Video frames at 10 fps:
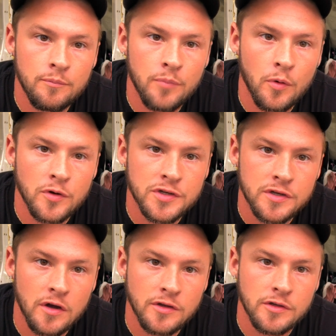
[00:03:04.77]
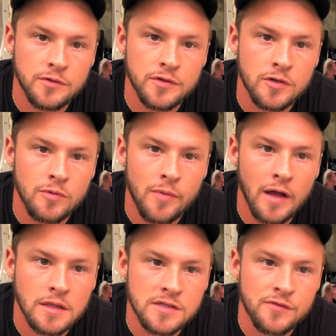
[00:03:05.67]
portion on YouTube
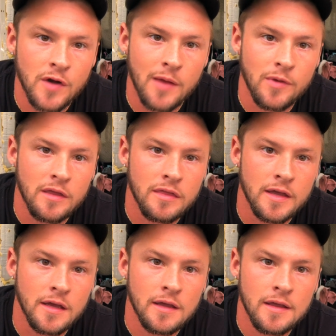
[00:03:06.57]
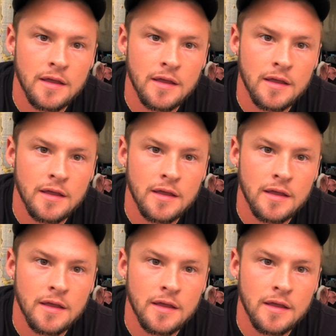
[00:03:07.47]
about this framing thing.